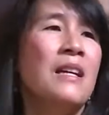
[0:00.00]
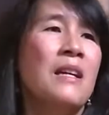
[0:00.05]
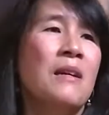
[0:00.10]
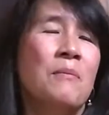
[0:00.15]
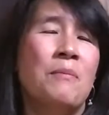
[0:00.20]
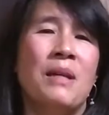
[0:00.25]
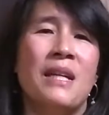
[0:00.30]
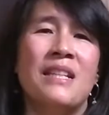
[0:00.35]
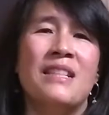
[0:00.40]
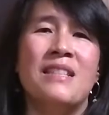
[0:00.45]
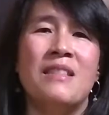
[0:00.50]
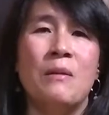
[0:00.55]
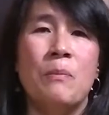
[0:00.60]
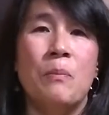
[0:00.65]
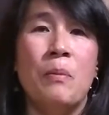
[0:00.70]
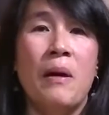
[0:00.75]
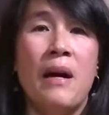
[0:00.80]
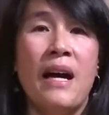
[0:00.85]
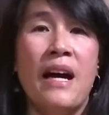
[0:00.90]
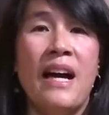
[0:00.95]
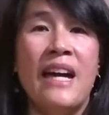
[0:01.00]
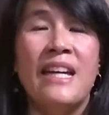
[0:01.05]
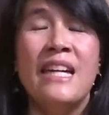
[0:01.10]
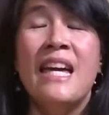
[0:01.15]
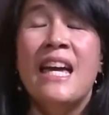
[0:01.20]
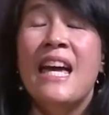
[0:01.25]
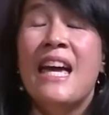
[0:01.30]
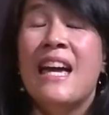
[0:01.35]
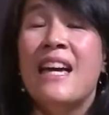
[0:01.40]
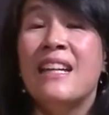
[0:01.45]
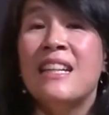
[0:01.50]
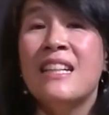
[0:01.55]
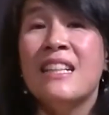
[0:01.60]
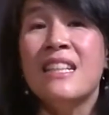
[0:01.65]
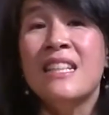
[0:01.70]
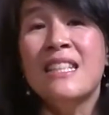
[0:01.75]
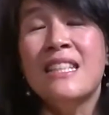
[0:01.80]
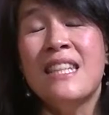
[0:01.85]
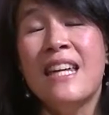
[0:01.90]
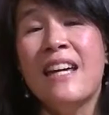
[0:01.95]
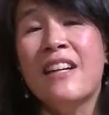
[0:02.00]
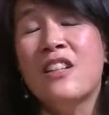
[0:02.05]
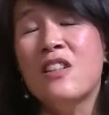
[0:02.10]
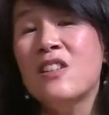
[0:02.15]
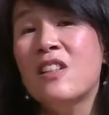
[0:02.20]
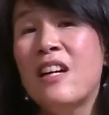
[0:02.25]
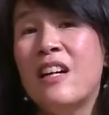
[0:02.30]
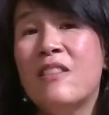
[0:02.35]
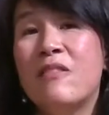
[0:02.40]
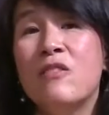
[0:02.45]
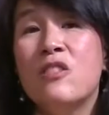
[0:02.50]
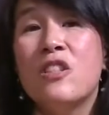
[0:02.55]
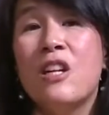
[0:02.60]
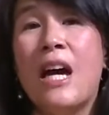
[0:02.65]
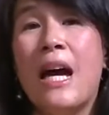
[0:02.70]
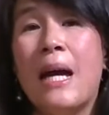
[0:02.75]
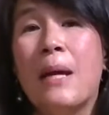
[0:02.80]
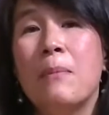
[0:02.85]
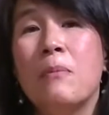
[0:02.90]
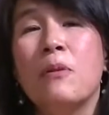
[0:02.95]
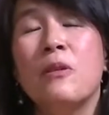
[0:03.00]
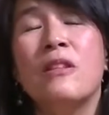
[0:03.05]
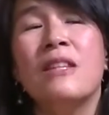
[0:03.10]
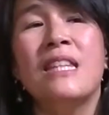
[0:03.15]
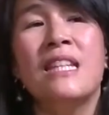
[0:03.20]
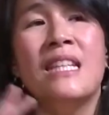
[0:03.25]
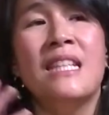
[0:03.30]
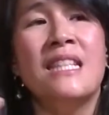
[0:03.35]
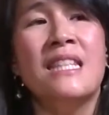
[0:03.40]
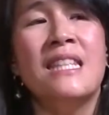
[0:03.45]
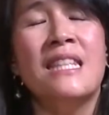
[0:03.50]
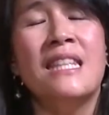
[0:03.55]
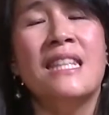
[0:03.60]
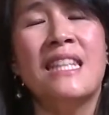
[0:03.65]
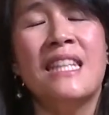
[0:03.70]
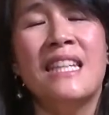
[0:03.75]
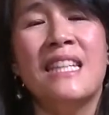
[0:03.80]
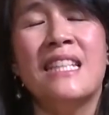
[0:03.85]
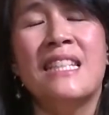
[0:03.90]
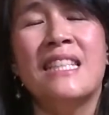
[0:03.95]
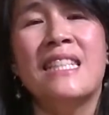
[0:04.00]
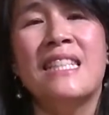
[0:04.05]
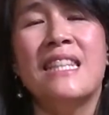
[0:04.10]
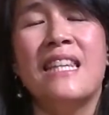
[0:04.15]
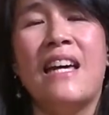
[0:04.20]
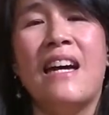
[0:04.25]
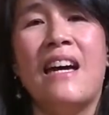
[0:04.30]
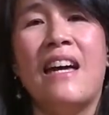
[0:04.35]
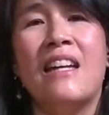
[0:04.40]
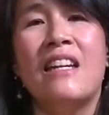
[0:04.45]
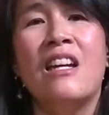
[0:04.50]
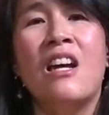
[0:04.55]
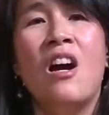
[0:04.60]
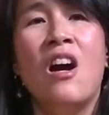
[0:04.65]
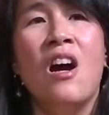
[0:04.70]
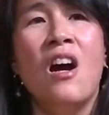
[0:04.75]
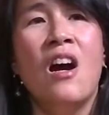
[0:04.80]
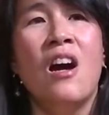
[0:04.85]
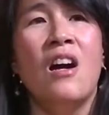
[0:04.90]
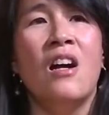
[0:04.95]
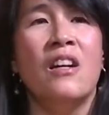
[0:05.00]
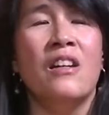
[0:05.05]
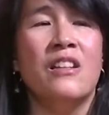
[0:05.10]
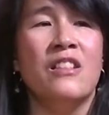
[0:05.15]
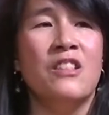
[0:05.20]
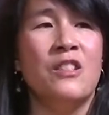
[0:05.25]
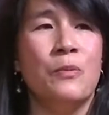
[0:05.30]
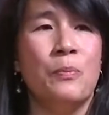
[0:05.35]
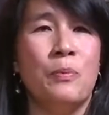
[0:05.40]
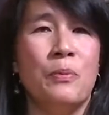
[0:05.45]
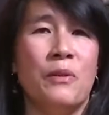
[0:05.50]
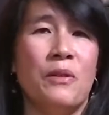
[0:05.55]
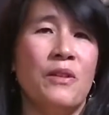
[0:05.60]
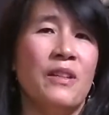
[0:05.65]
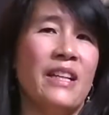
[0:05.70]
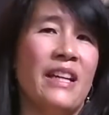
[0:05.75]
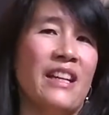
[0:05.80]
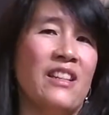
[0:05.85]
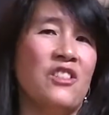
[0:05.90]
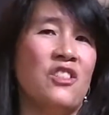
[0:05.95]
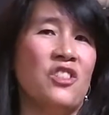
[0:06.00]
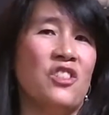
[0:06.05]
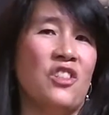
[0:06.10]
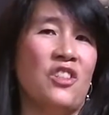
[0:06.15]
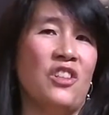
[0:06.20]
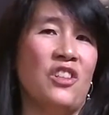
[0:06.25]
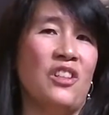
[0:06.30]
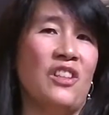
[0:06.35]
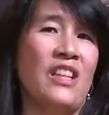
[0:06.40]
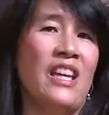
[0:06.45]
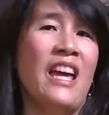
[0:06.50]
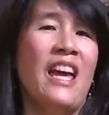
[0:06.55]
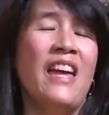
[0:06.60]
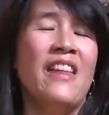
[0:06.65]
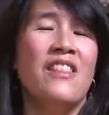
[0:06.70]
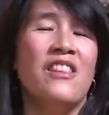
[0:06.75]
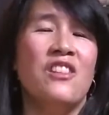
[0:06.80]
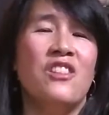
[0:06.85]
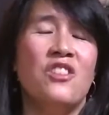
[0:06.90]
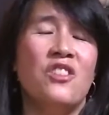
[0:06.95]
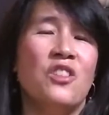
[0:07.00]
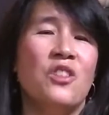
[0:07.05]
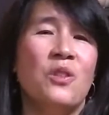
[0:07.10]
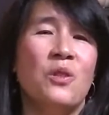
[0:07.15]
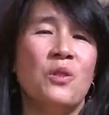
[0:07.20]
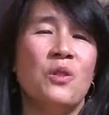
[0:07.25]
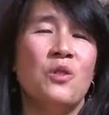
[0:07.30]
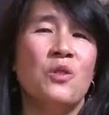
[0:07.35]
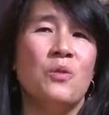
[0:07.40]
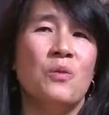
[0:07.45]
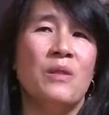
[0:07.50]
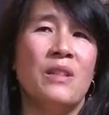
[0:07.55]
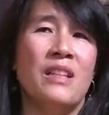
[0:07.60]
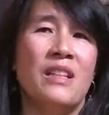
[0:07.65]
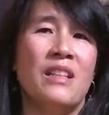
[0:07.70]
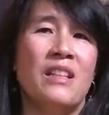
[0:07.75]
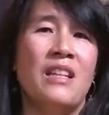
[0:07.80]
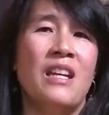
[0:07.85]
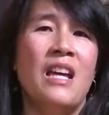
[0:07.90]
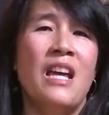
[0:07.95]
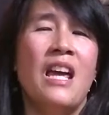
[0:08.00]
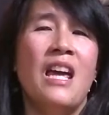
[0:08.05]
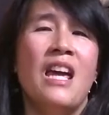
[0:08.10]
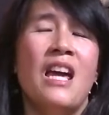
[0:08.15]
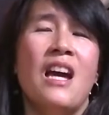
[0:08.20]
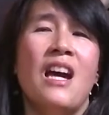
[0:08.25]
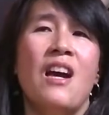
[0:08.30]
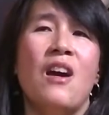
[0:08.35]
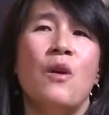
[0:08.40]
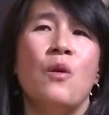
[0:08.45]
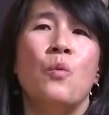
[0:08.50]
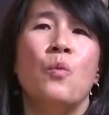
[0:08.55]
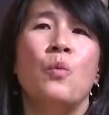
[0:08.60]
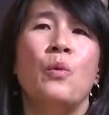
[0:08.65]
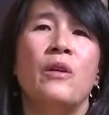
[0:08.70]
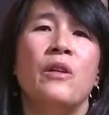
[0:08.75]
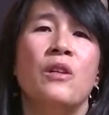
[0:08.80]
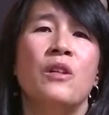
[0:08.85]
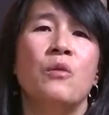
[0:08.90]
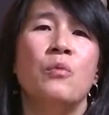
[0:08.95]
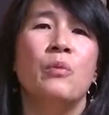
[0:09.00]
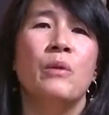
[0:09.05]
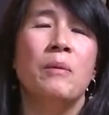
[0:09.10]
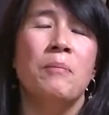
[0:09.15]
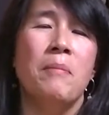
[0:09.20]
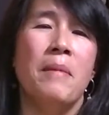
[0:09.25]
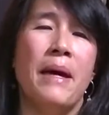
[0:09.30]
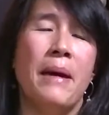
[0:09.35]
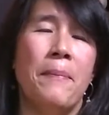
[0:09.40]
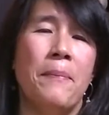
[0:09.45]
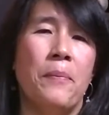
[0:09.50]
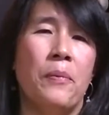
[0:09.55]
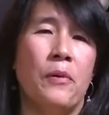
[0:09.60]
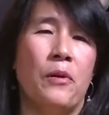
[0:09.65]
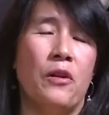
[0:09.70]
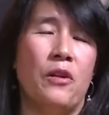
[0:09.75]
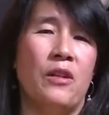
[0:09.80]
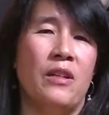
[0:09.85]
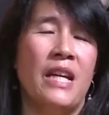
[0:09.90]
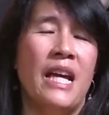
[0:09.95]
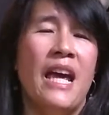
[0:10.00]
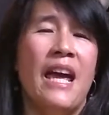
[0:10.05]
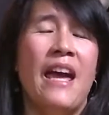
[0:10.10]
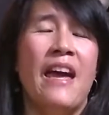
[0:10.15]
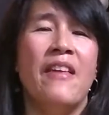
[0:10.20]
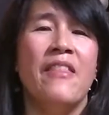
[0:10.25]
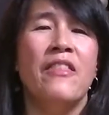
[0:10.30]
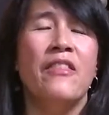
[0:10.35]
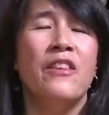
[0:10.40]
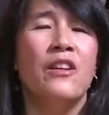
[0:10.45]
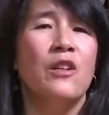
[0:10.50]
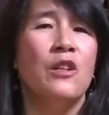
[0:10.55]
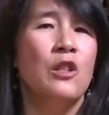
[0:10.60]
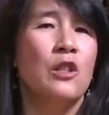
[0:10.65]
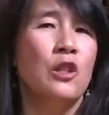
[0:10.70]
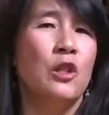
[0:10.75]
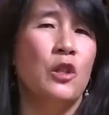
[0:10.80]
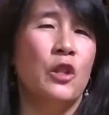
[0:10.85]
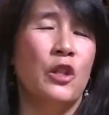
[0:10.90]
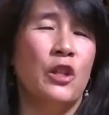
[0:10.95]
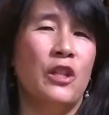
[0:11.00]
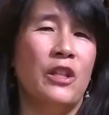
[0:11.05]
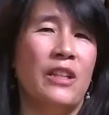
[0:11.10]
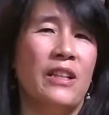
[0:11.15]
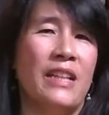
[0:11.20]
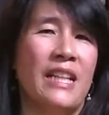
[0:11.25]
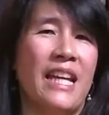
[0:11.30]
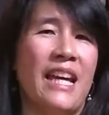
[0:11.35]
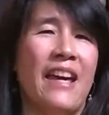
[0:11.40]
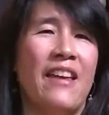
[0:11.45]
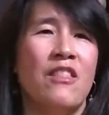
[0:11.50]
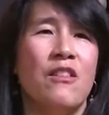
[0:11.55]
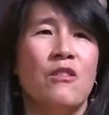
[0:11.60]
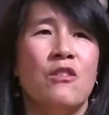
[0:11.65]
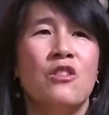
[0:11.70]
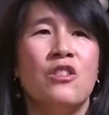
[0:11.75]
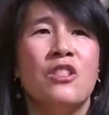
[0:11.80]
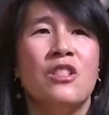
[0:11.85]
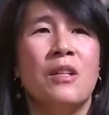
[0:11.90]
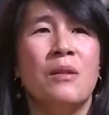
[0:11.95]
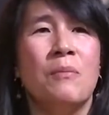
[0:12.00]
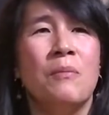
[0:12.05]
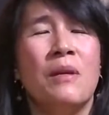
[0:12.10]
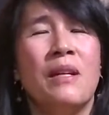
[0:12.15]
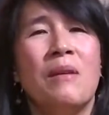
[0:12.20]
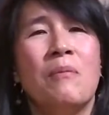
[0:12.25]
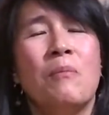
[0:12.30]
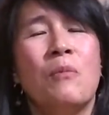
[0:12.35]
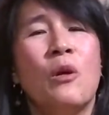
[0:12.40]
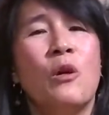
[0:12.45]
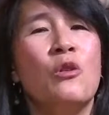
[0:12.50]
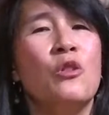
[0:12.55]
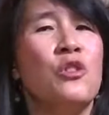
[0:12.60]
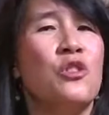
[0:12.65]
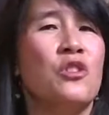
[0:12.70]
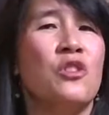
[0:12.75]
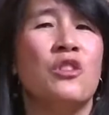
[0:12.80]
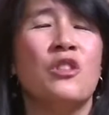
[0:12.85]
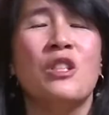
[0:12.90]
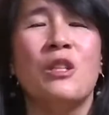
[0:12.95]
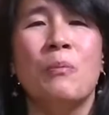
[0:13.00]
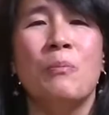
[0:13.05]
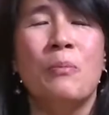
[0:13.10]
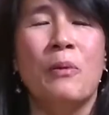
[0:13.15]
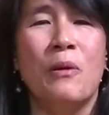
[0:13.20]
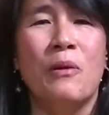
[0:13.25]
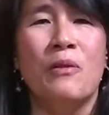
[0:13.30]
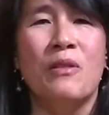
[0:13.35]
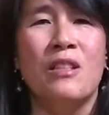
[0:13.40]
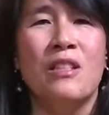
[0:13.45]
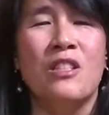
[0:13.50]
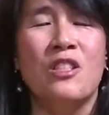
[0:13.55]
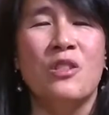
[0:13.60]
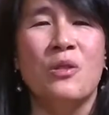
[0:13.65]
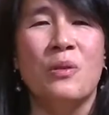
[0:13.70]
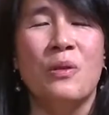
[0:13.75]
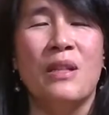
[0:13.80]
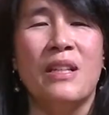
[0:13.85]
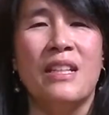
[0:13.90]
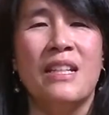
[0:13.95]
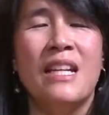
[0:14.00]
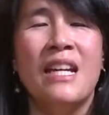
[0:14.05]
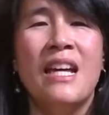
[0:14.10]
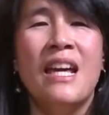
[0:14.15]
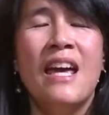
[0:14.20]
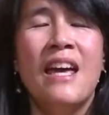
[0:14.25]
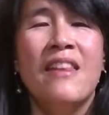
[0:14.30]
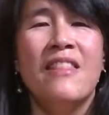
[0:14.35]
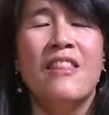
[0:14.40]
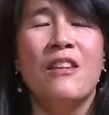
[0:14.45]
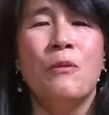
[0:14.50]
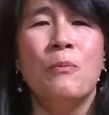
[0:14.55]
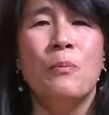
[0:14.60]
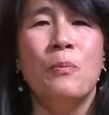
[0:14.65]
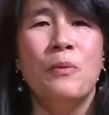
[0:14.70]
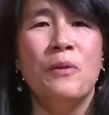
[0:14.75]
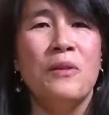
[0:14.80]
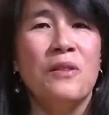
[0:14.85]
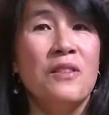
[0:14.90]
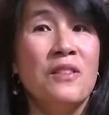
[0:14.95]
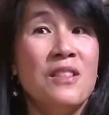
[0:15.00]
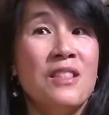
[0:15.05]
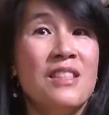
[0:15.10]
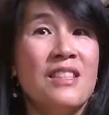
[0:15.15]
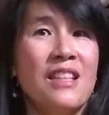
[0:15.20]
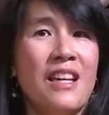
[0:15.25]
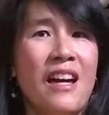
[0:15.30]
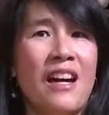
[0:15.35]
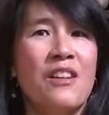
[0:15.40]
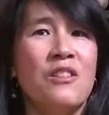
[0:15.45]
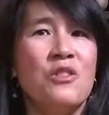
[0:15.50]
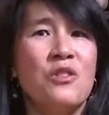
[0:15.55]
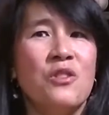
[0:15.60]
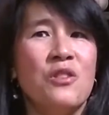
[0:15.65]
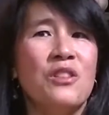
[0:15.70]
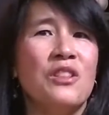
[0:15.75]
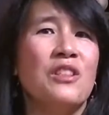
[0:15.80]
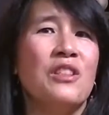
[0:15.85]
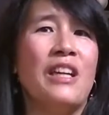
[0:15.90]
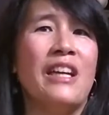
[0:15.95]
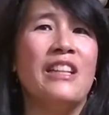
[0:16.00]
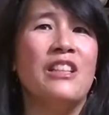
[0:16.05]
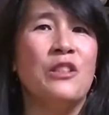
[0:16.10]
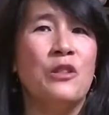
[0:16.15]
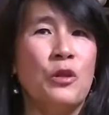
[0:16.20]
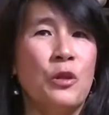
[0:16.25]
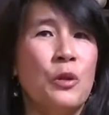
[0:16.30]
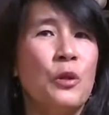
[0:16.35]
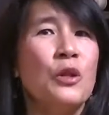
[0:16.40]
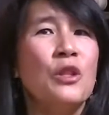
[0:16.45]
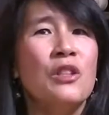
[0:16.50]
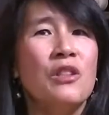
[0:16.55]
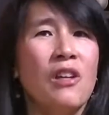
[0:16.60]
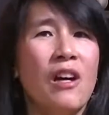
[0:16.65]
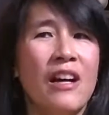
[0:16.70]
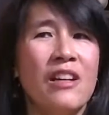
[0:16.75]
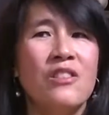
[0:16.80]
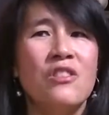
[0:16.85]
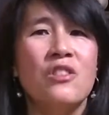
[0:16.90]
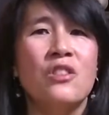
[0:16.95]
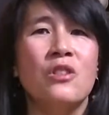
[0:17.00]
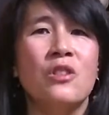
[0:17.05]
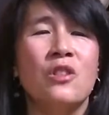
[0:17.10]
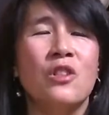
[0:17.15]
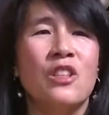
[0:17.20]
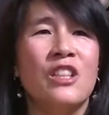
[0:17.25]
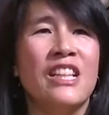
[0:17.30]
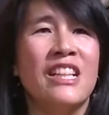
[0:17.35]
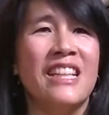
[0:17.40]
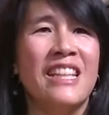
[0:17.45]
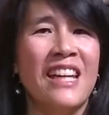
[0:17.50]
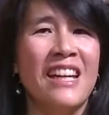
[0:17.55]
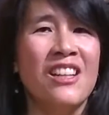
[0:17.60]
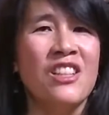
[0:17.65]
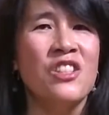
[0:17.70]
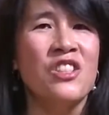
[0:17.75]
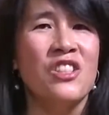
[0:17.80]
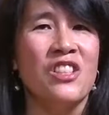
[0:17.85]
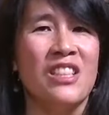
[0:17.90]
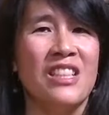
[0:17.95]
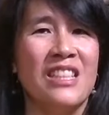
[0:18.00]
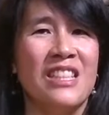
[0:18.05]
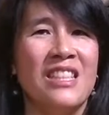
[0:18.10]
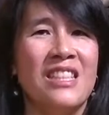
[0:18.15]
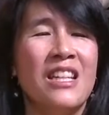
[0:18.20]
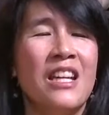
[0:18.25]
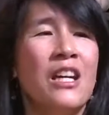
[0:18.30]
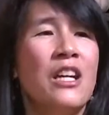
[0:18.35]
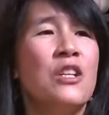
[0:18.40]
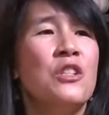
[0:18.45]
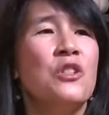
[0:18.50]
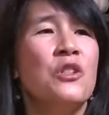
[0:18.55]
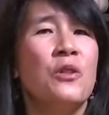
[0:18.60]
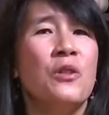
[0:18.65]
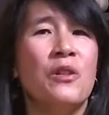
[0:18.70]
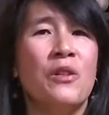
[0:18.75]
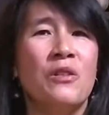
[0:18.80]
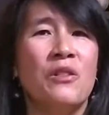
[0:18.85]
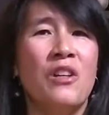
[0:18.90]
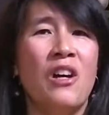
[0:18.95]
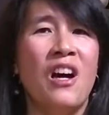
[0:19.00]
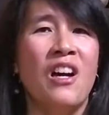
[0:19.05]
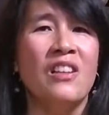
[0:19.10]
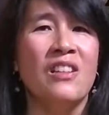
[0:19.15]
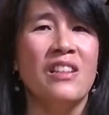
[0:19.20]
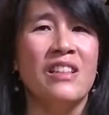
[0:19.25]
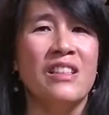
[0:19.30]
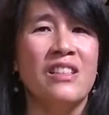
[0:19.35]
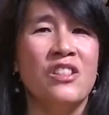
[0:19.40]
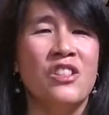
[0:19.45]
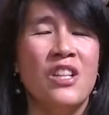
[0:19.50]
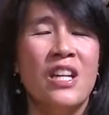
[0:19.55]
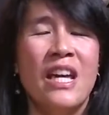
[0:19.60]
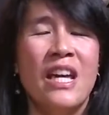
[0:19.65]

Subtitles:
make some pie, and it can take a lot of time, but these things that are experiential, the children will remember and they'll learn, and there's some emotional component to it that builds actual like neurological connections to their knowledge.